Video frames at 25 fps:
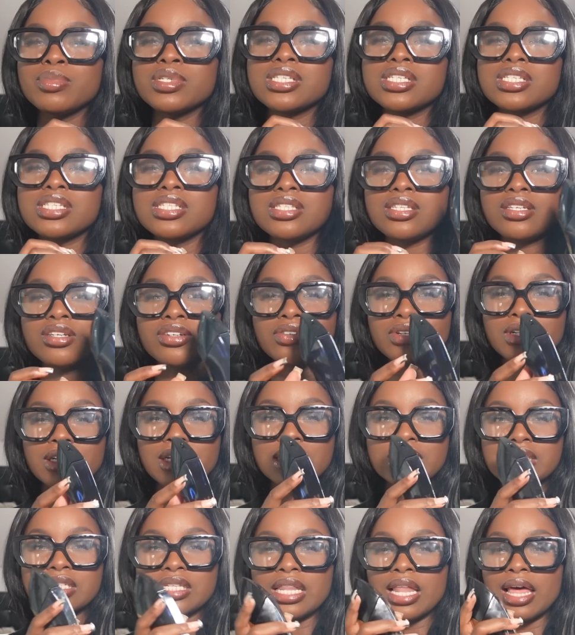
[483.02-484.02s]

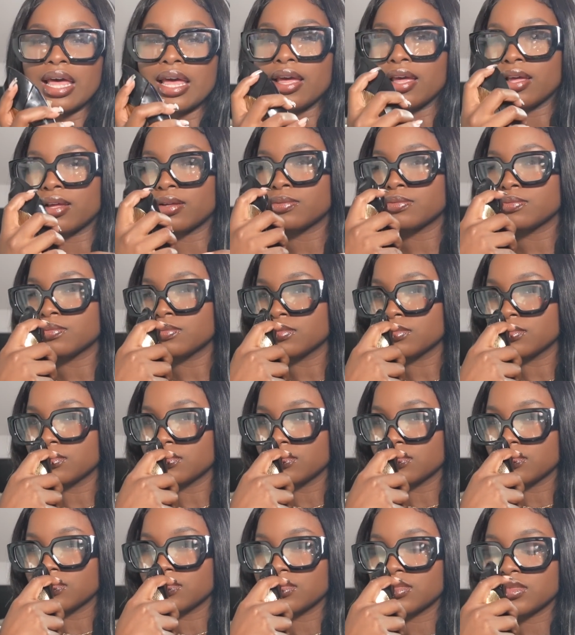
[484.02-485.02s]
mysterious. Like,
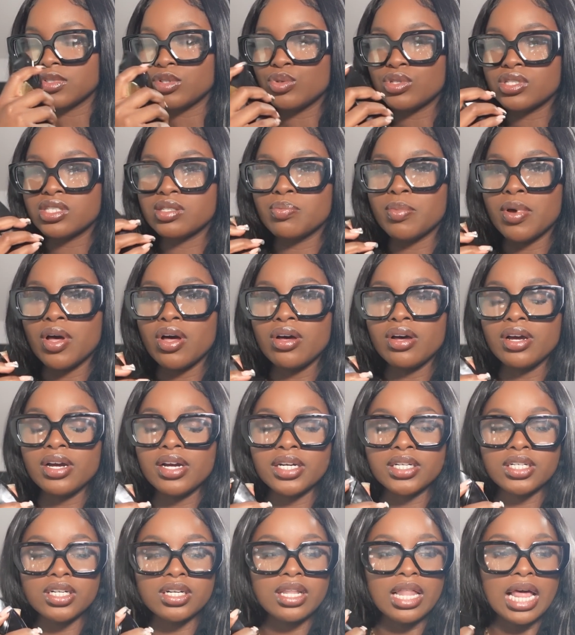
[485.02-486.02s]
you smell her
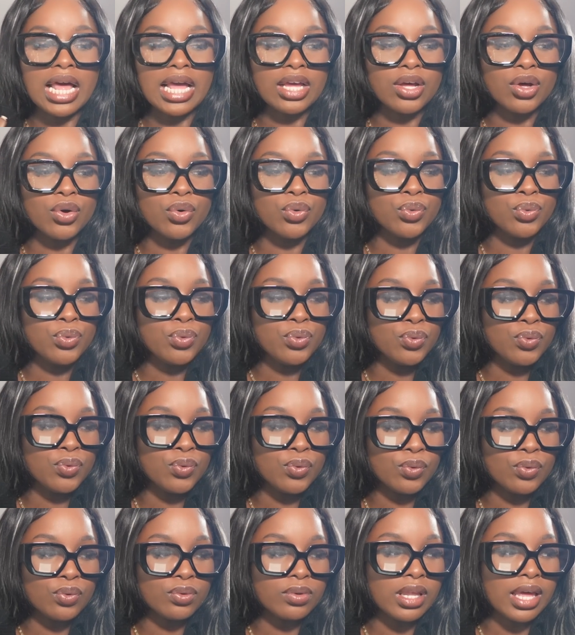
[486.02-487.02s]
and you're like, ooh,
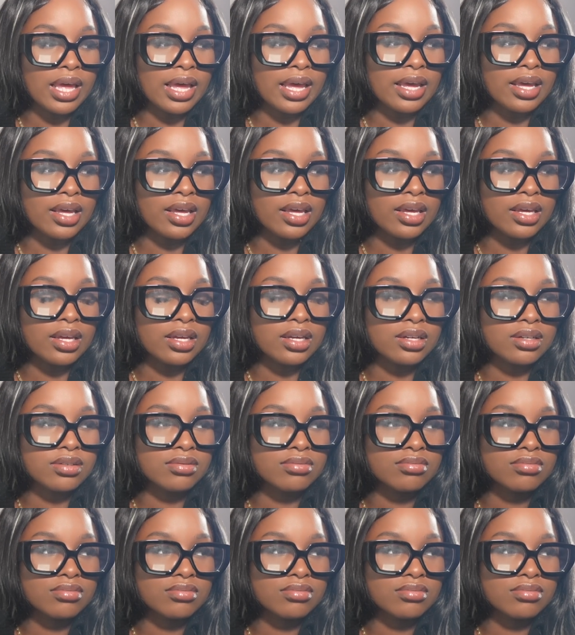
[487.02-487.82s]
like,